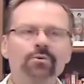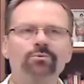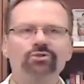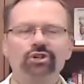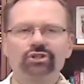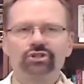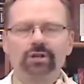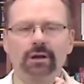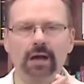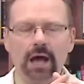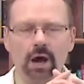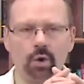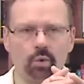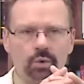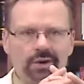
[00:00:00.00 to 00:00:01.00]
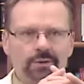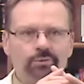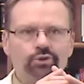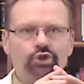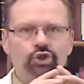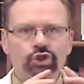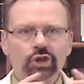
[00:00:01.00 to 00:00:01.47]
you just a
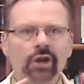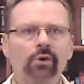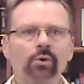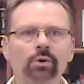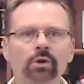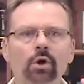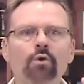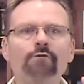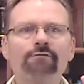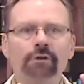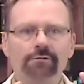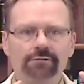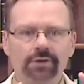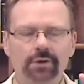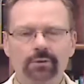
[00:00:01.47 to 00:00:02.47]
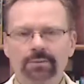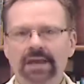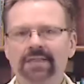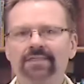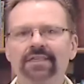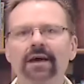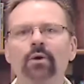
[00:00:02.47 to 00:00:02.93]
real general overview,
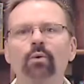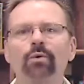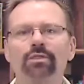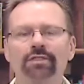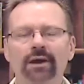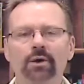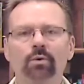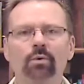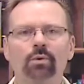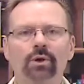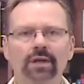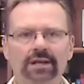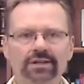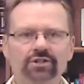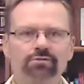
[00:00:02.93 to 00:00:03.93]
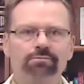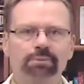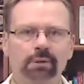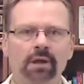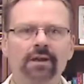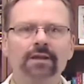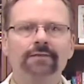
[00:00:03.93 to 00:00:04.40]
and though there is
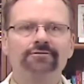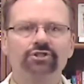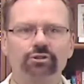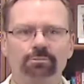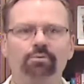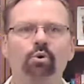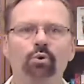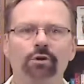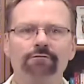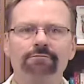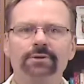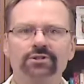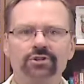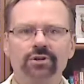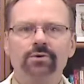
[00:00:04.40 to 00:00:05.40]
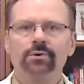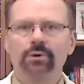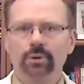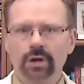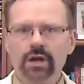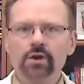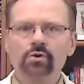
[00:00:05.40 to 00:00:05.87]
plenty of supportive
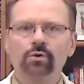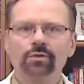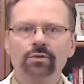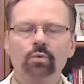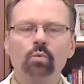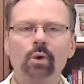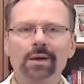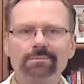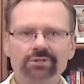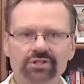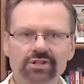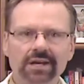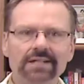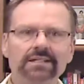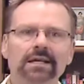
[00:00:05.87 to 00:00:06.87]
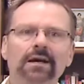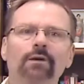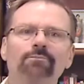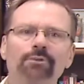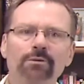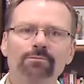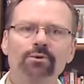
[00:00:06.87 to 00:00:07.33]
material here on the website to
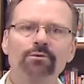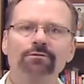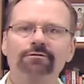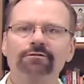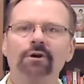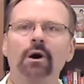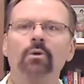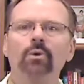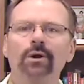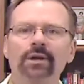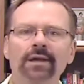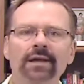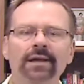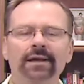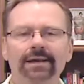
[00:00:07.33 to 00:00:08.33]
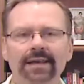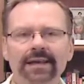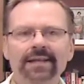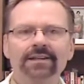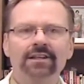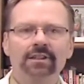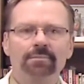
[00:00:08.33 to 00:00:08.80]
help you move forward
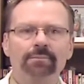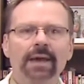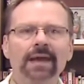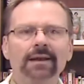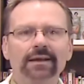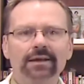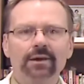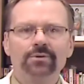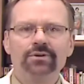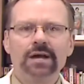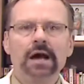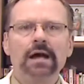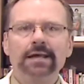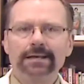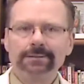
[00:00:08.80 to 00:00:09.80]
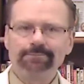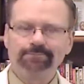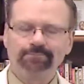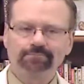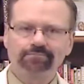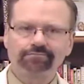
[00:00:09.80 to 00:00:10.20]
into the paleo diet,